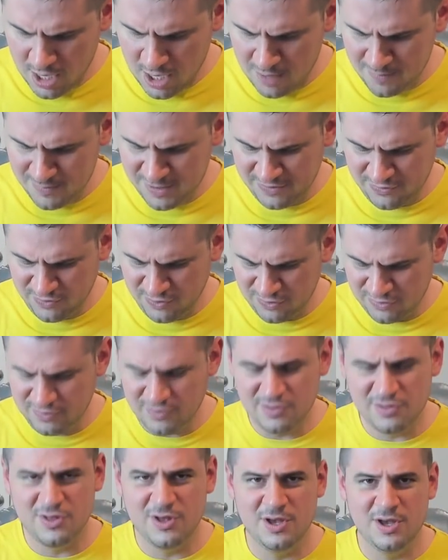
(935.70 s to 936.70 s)
It's
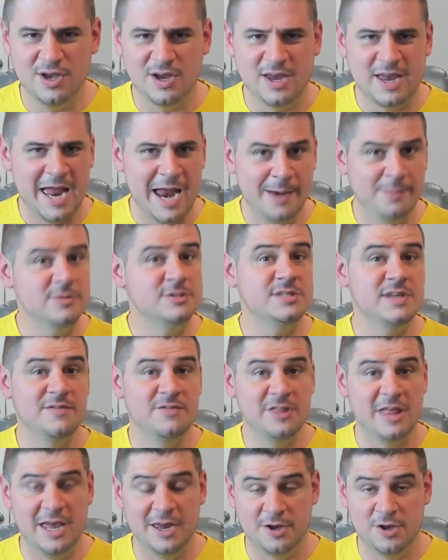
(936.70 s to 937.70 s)
just the camera's
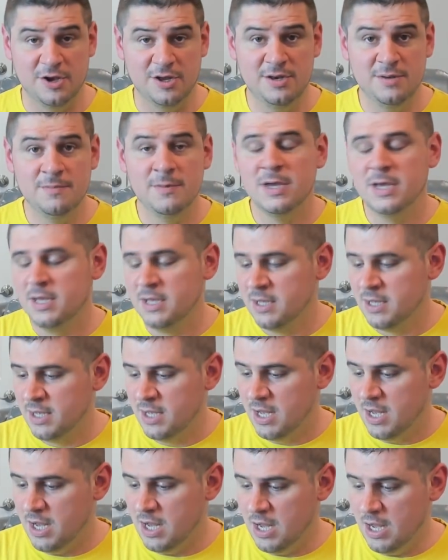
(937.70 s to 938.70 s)
never that good.
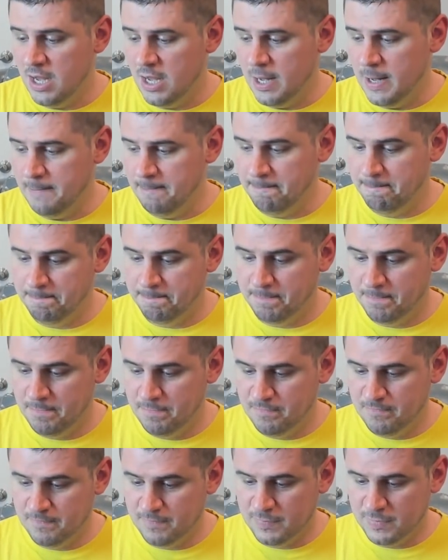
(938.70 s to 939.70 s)

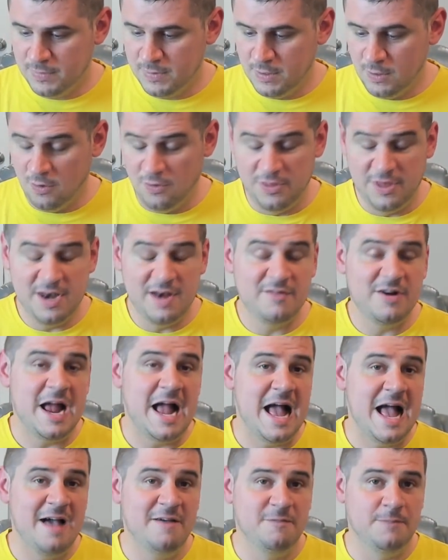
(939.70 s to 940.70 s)
Or they never
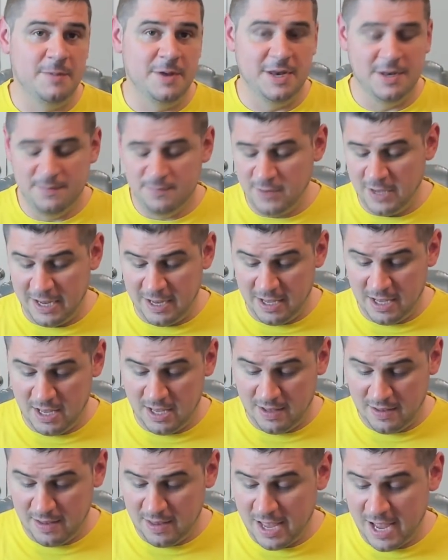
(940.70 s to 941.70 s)
have been.
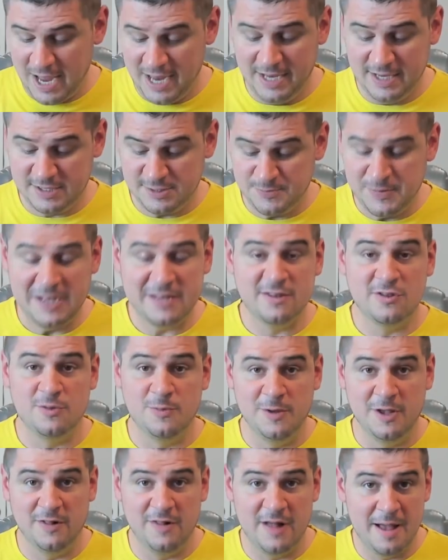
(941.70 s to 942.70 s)
I expect it
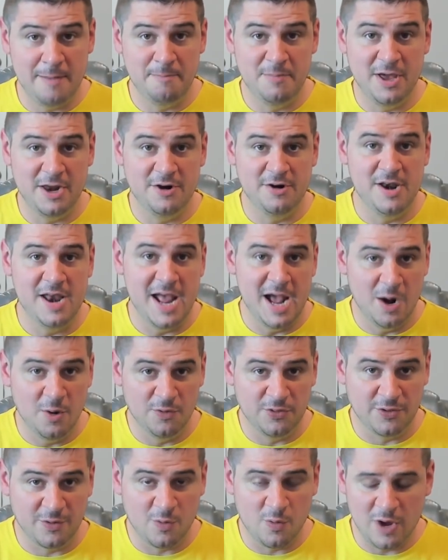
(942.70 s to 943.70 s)
to be a lot better now
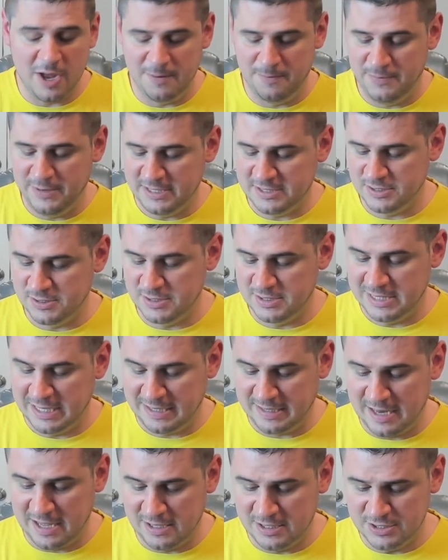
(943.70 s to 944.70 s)
with the quad pixel
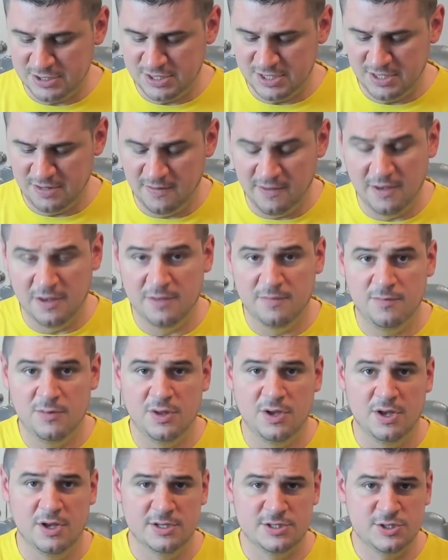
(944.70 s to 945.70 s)
technology and
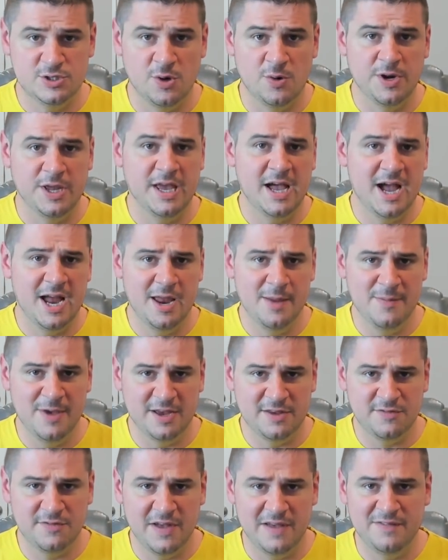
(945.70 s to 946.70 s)
the Sony
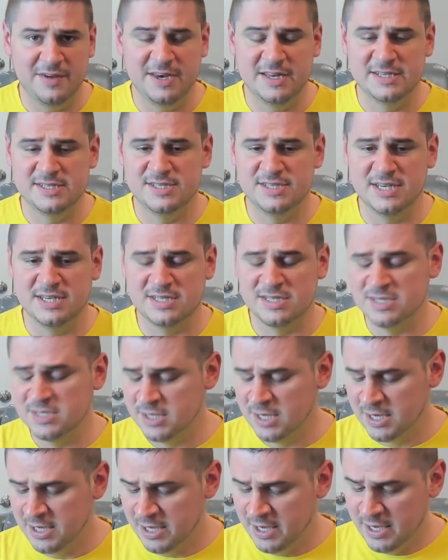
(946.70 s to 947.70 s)

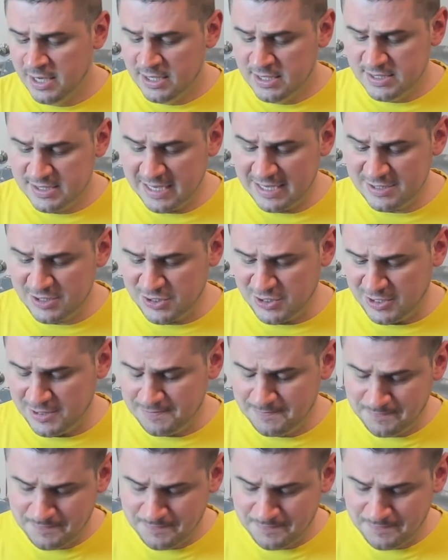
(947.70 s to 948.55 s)
IMX586 sensor.